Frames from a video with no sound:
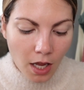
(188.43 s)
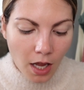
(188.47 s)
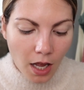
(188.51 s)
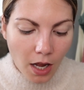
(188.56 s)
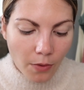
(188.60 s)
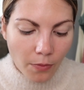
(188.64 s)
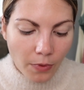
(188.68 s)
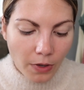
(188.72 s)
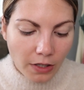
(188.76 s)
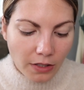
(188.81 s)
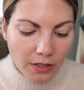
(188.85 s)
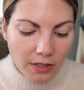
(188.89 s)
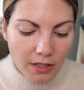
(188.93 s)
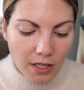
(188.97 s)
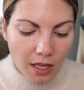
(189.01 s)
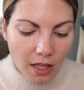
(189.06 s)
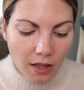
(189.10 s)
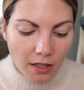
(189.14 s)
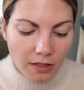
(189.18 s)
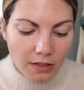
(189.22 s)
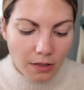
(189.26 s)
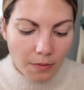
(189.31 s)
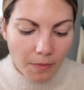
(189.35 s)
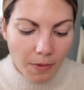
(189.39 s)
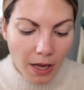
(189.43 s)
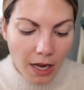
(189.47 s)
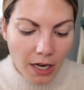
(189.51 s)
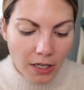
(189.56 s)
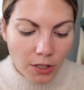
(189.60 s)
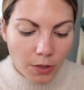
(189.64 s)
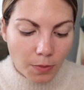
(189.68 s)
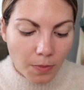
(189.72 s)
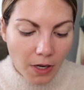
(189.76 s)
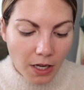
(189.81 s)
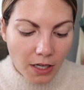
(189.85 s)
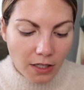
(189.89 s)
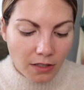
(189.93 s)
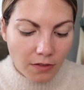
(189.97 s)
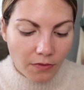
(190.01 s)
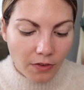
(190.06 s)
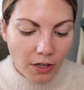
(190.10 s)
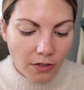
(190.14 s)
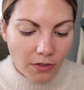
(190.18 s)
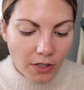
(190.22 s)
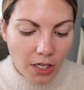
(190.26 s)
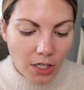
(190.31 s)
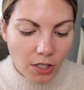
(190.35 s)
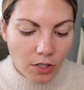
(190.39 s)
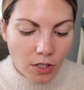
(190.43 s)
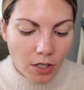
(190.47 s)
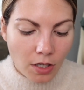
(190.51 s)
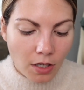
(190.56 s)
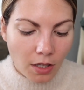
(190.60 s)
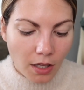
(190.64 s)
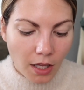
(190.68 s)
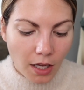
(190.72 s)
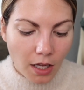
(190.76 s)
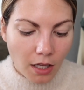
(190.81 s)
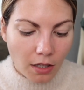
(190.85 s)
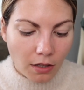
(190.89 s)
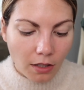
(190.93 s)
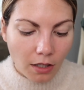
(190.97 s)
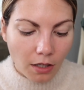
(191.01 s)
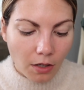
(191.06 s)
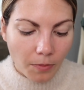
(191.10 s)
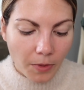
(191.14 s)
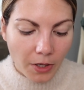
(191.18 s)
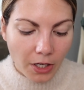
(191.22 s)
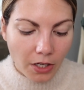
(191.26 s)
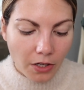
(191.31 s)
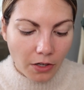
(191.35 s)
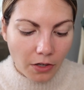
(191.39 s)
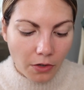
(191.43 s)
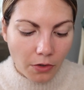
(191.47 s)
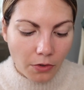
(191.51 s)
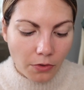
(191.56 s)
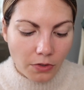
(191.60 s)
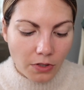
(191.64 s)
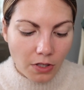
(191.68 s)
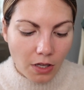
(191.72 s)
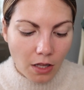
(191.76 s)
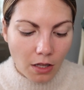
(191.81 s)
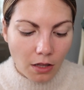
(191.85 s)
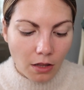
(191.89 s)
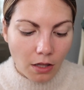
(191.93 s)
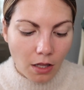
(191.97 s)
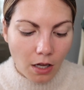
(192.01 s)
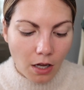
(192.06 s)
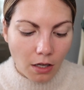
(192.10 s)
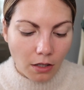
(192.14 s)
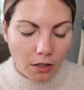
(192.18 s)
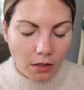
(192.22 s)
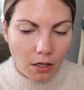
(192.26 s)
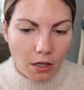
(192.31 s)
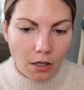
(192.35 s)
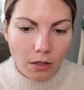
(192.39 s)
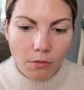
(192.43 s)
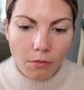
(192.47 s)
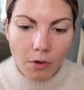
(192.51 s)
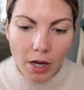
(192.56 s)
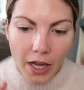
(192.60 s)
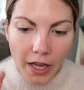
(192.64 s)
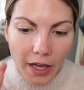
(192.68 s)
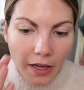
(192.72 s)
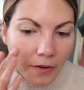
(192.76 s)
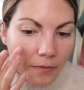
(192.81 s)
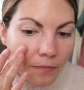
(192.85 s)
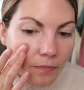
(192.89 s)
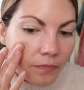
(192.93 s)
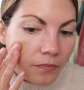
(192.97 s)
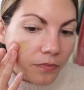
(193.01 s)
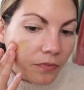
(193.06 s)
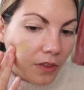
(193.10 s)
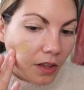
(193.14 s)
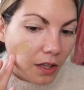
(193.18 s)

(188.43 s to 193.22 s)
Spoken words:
I will say the Smashbox foundation, a little bit goes a long way.